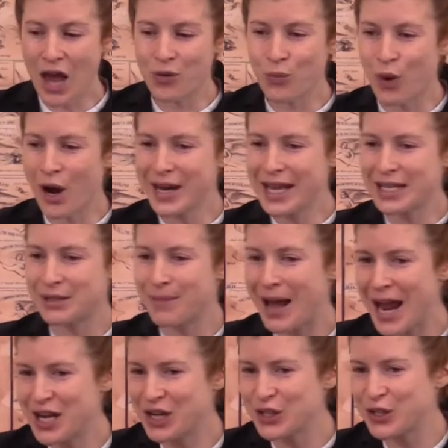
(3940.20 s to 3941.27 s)
and what he's
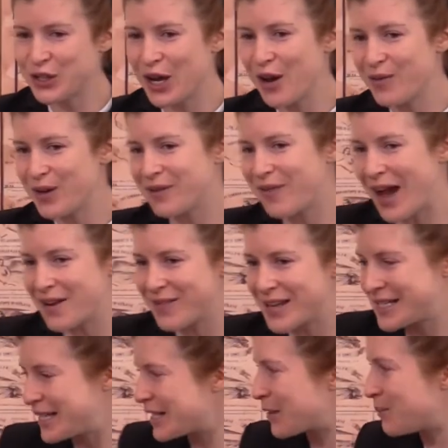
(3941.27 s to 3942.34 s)
made conservative
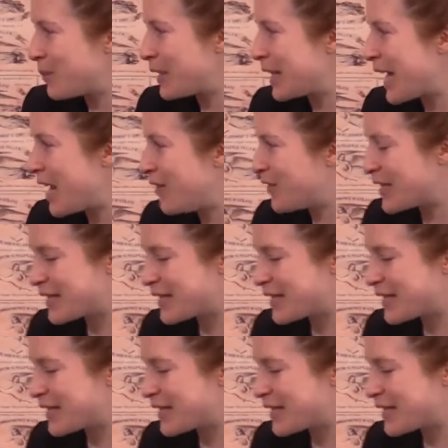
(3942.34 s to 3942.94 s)
Adventism believe,